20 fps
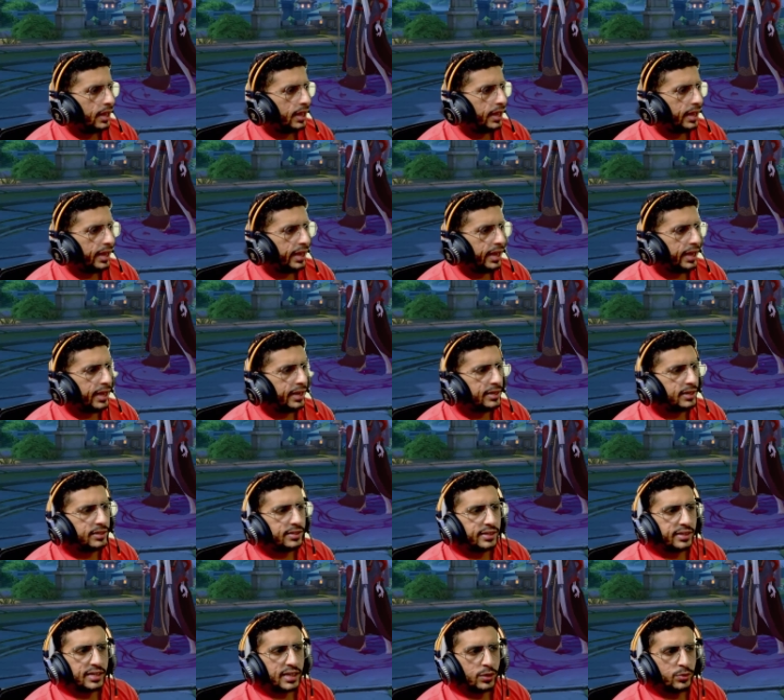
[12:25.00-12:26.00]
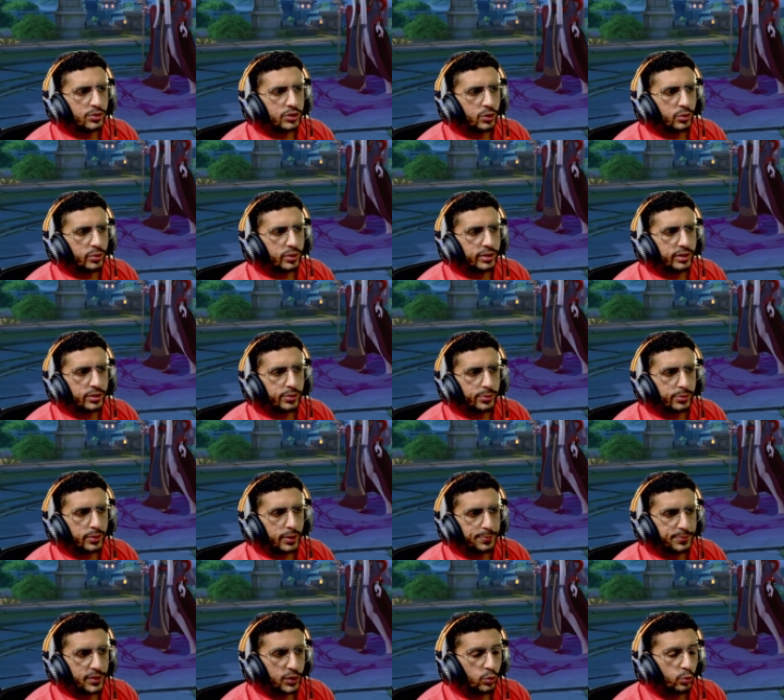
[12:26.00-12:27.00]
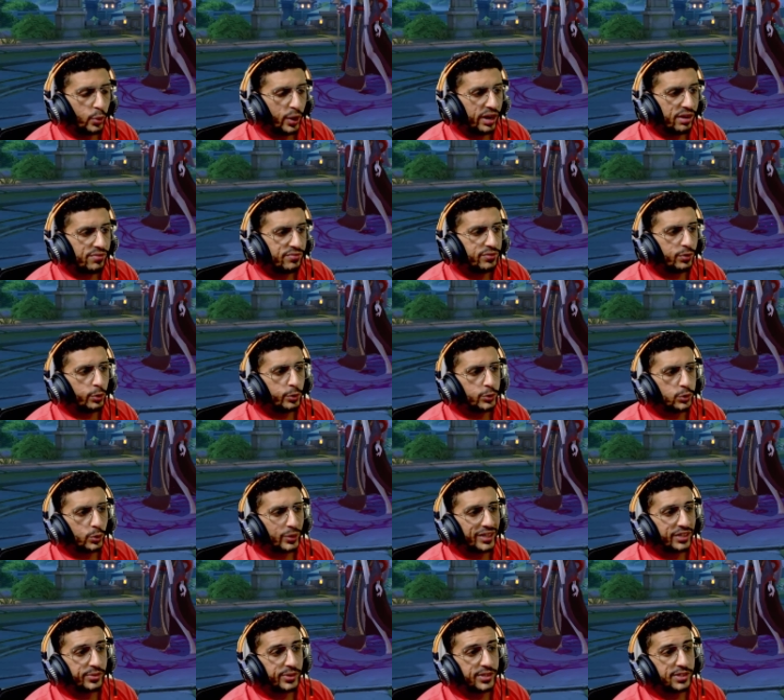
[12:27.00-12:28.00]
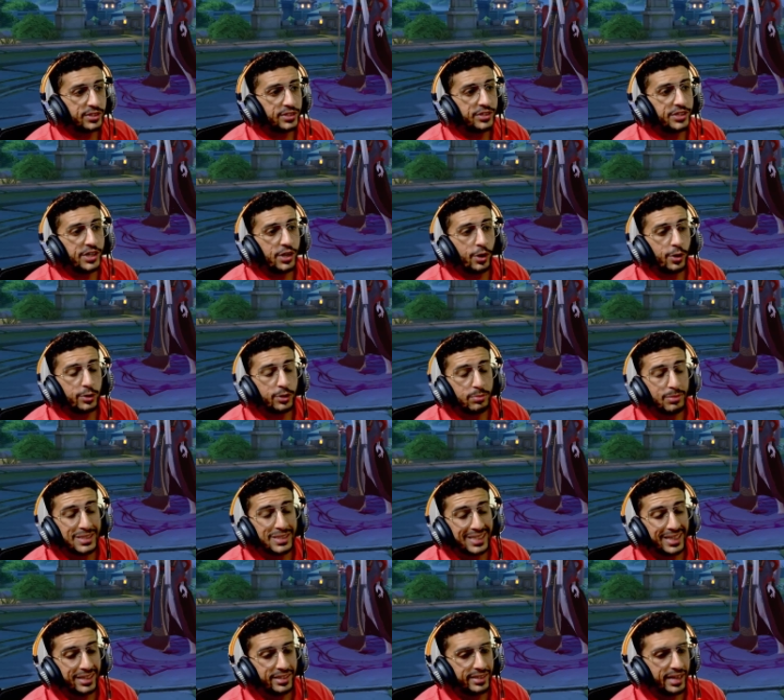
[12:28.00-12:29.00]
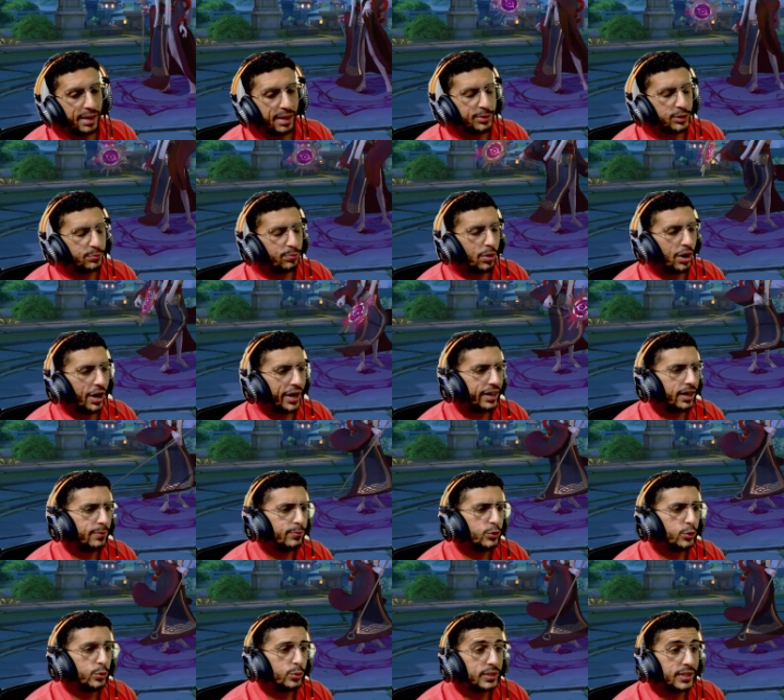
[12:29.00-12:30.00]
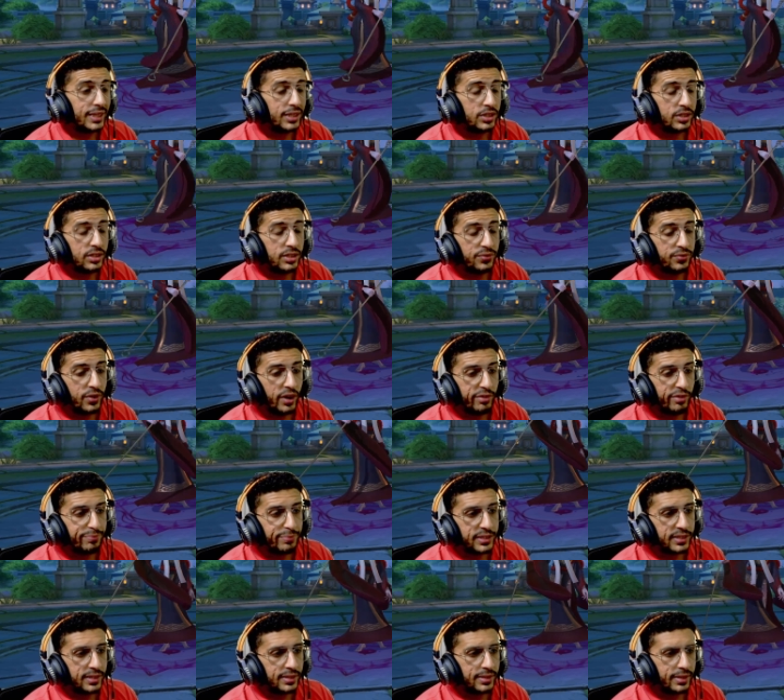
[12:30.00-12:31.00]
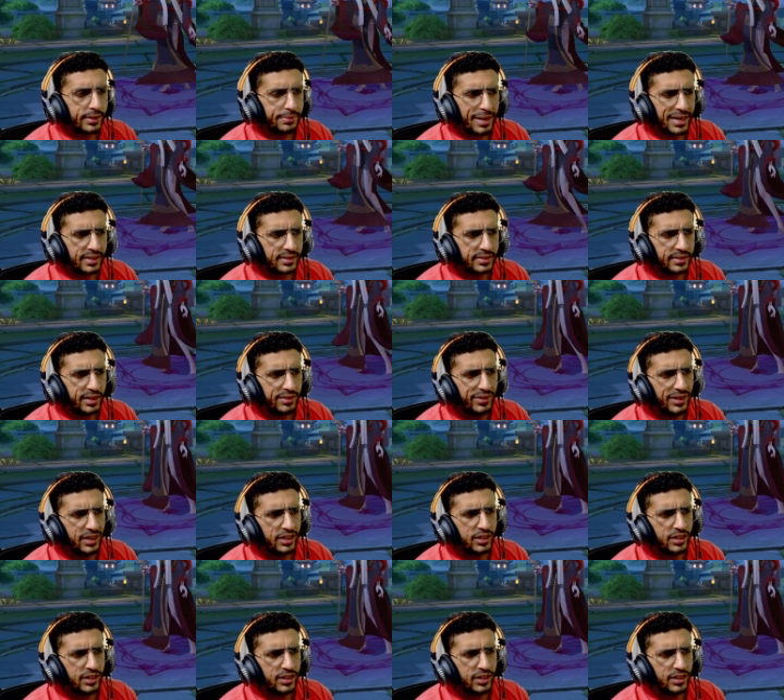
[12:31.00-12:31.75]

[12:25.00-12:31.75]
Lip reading: And the corrupting wave also increases the ultimate skill damage by up to 65% at max level.